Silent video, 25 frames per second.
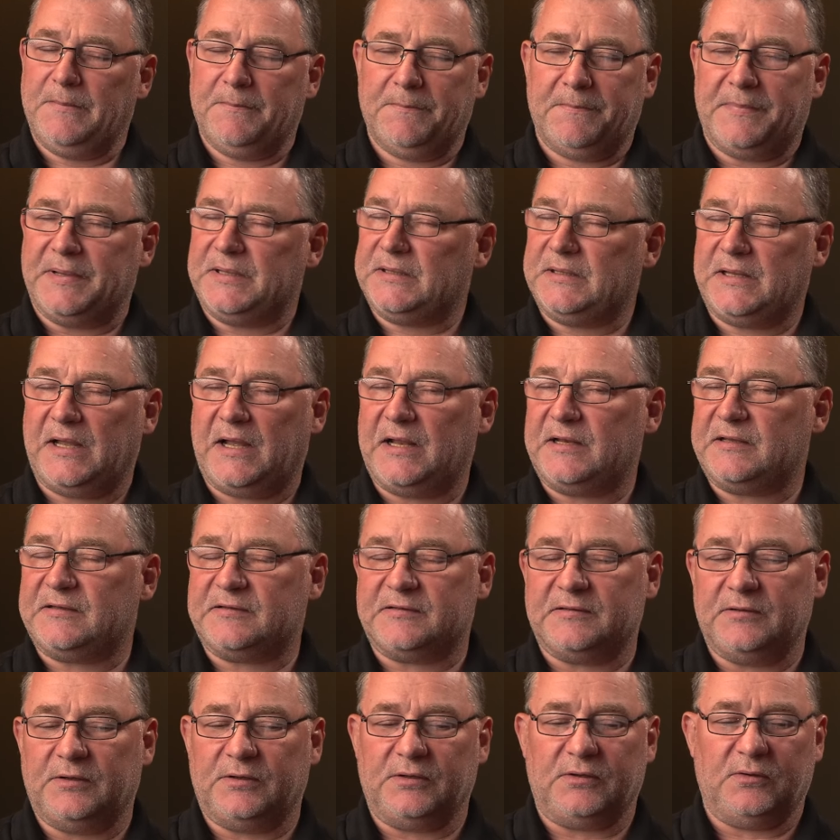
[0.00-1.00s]
but
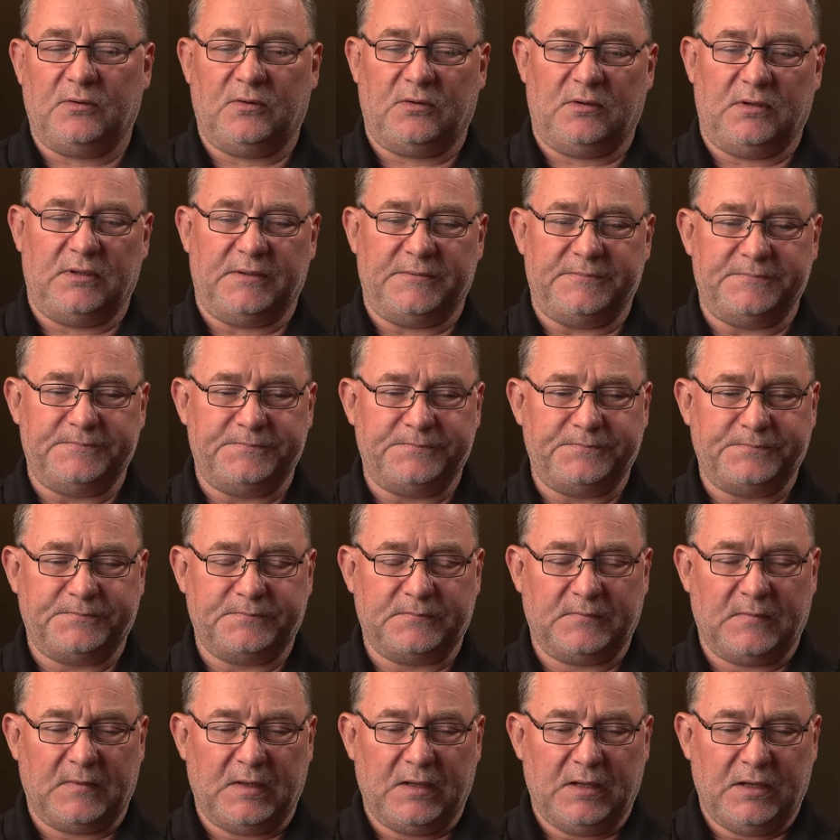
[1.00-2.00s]
that's not all.
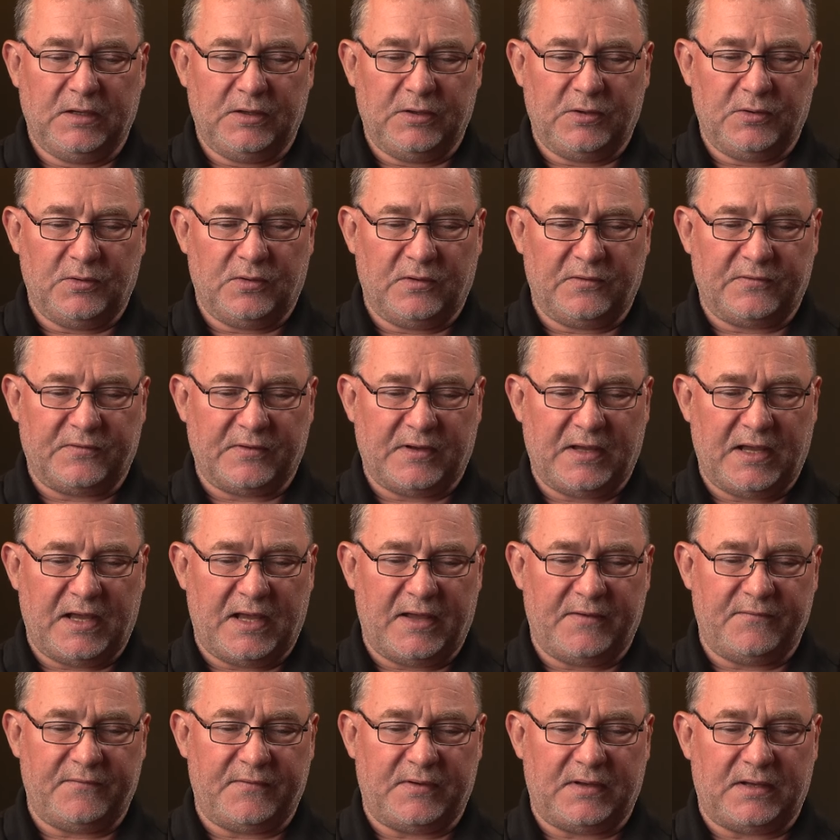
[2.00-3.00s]
You also
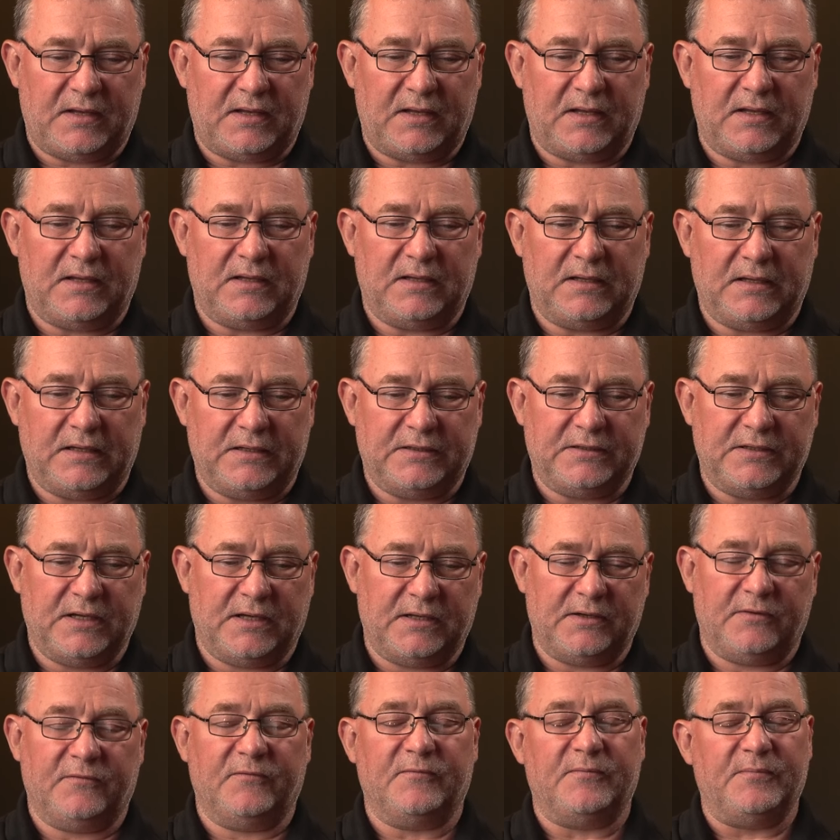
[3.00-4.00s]
have a
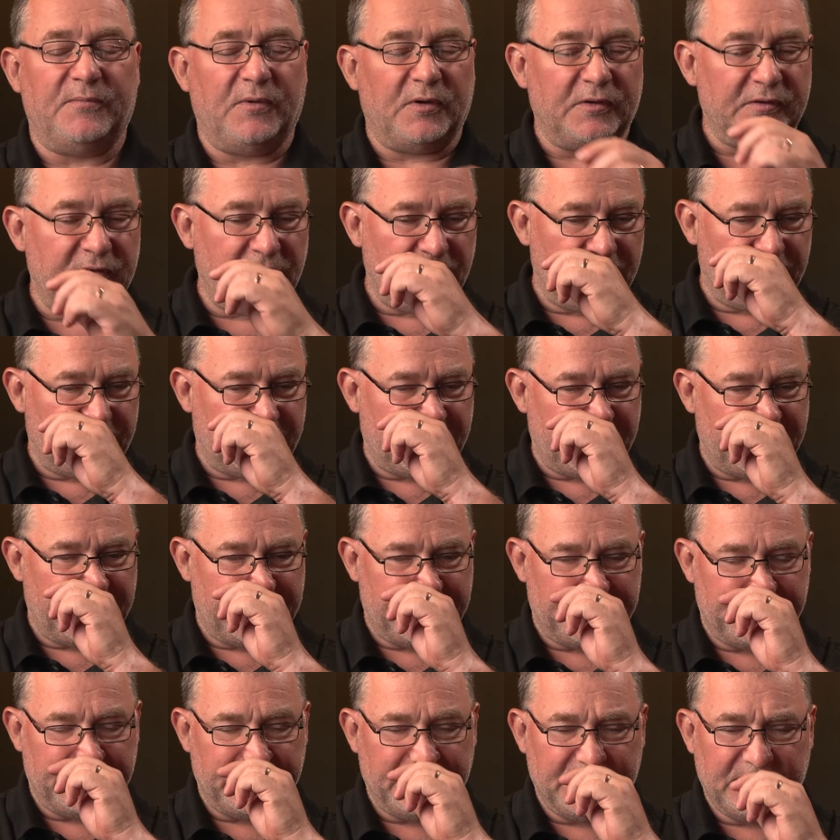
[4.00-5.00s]
ton of modules
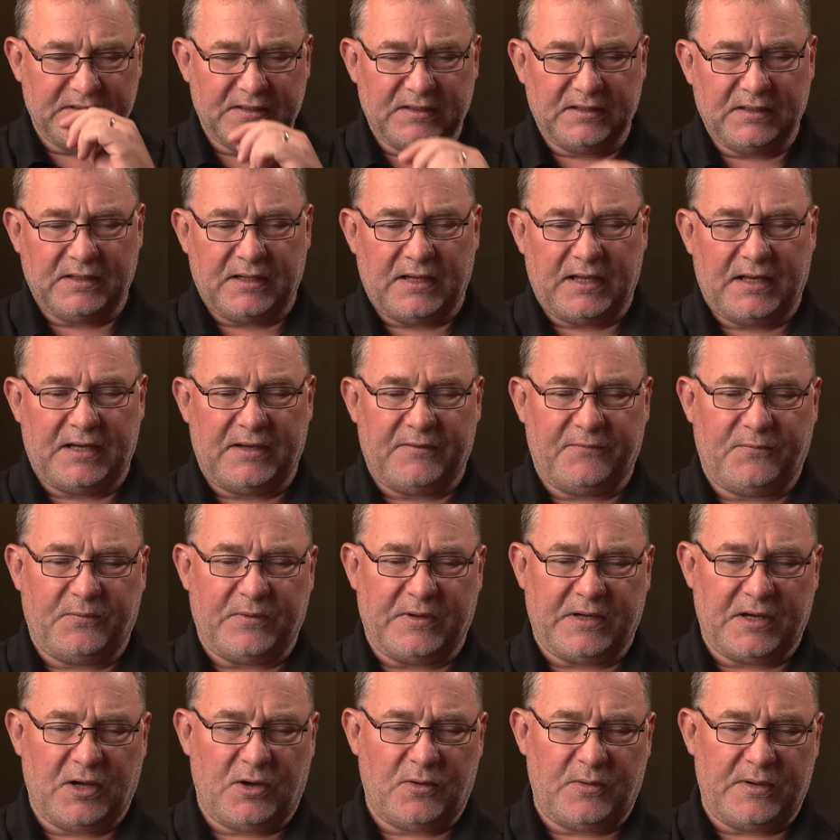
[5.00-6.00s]
here. And if
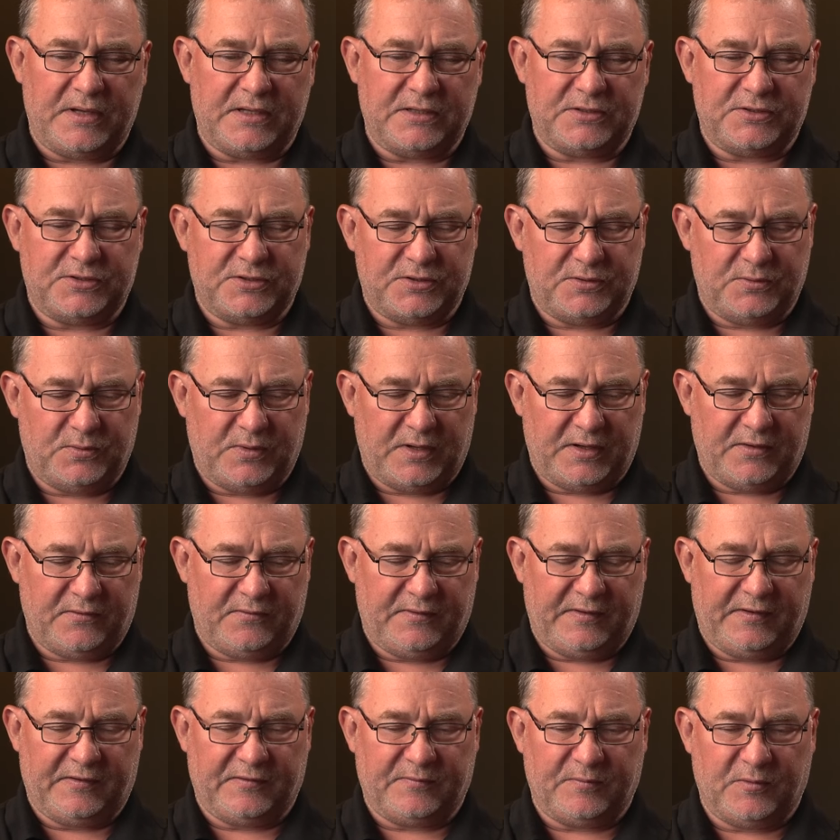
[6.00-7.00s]
we go into one of
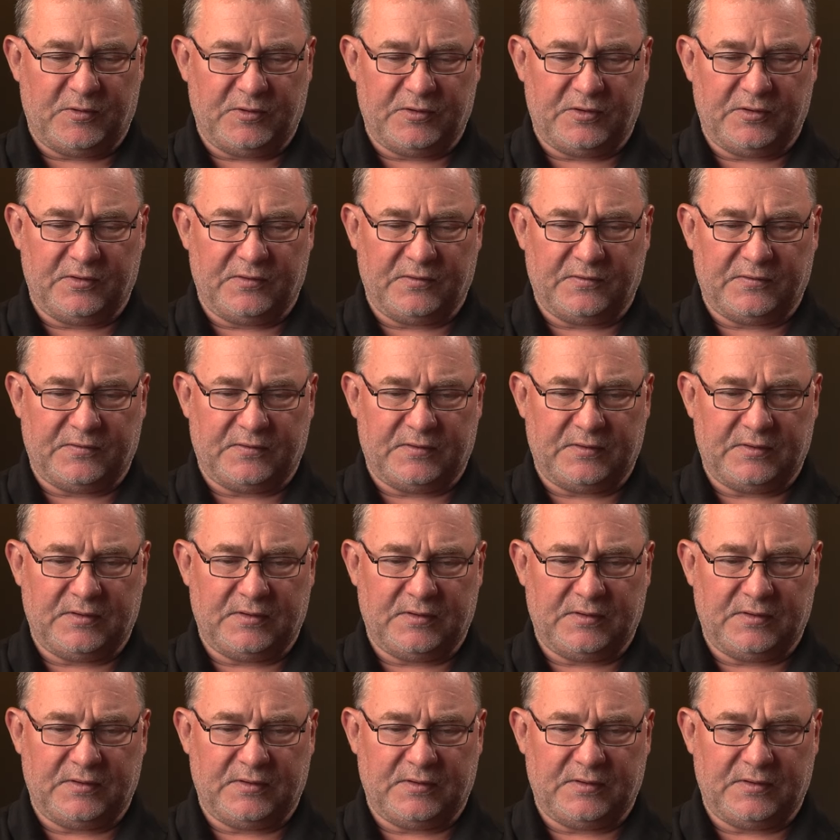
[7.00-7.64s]
these modules,